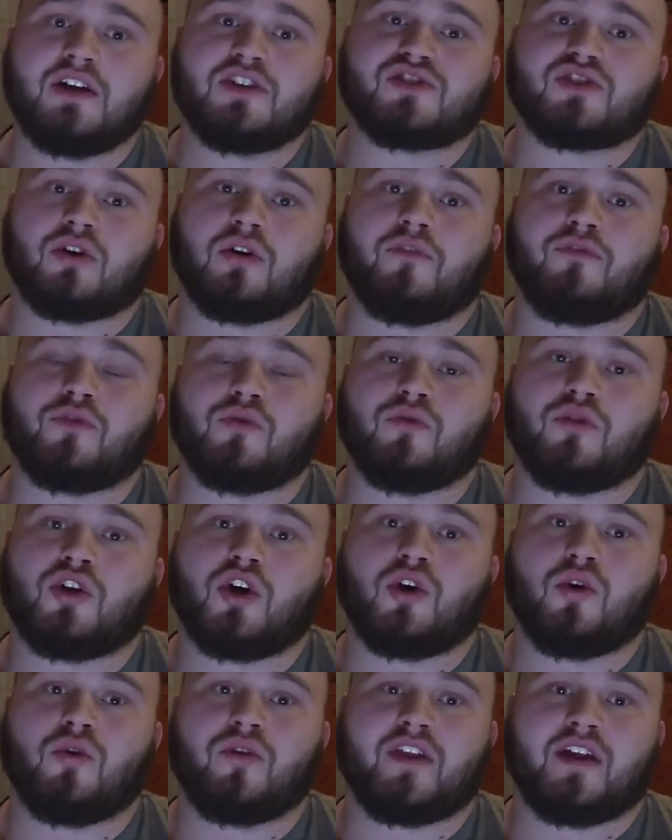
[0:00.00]
So if you
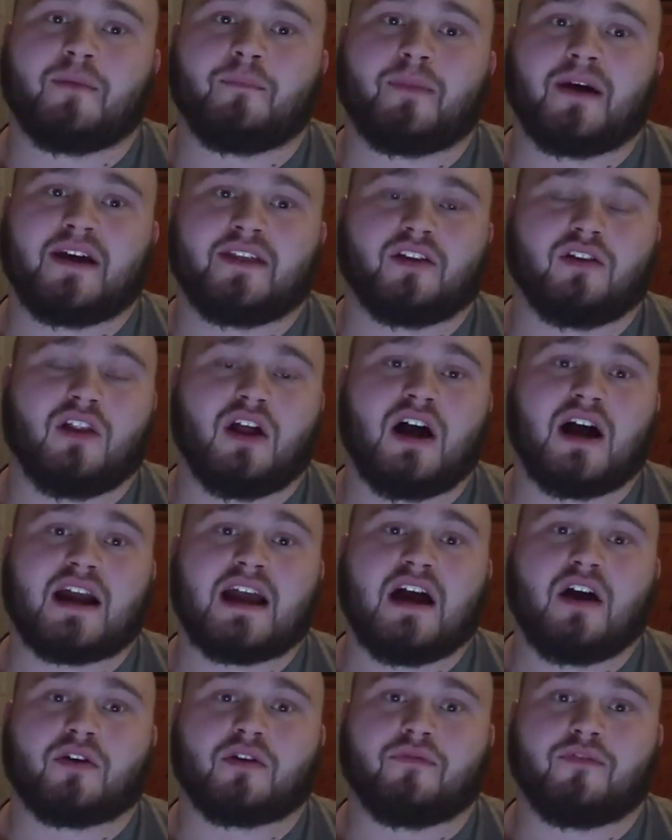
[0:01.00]
know that by the
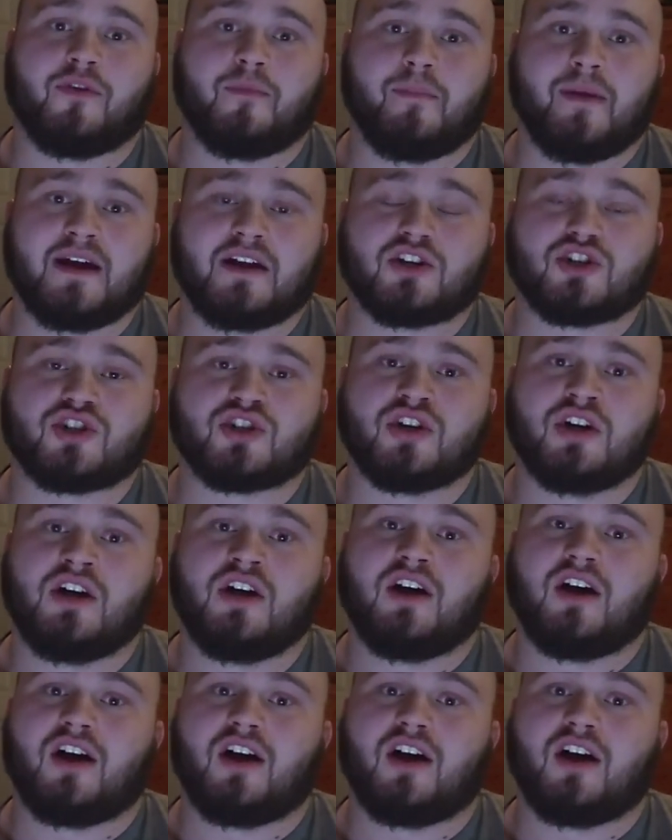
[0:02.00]
lockout of the bench,